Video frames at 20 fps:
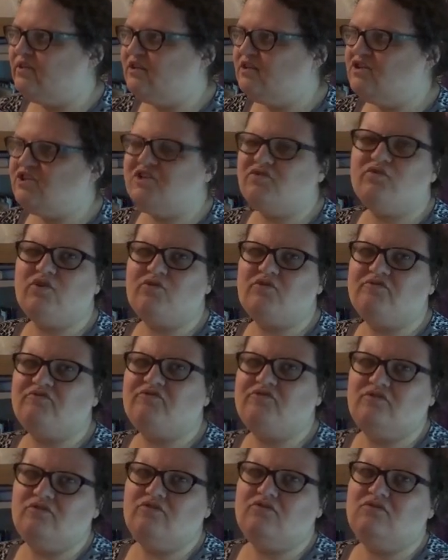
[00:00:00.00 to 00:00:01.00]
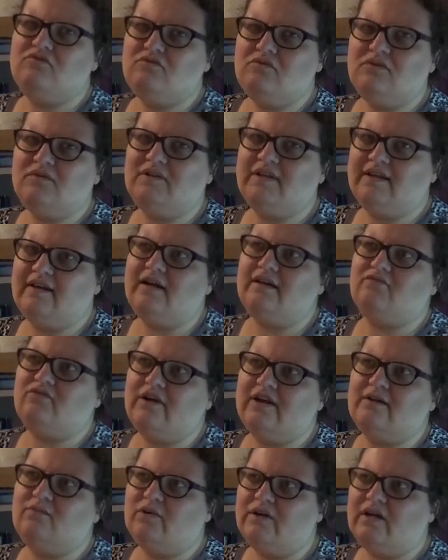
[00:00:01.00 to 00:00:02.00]
She wrote a few that I have
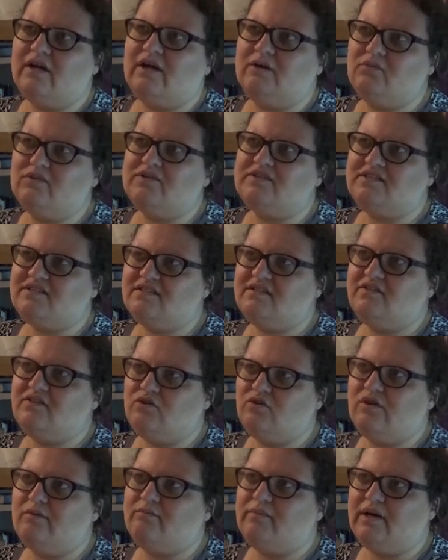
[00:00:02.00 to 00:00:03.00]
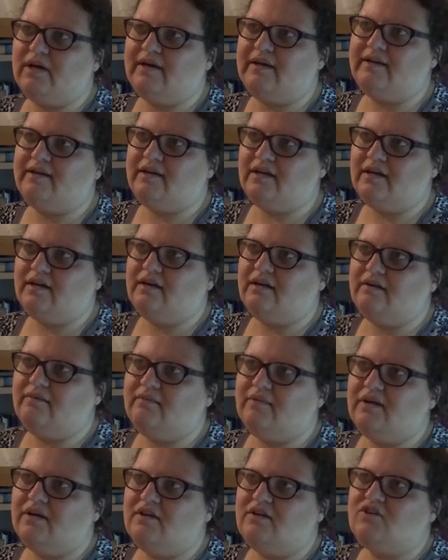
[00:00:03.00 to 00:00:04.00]
read when I was, you know, in my uh,
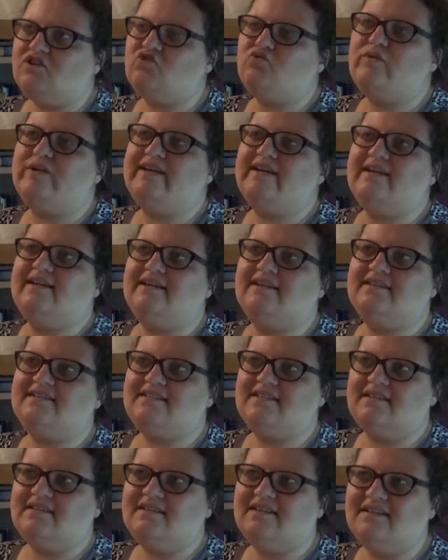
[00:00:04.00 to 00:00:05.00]
tweens and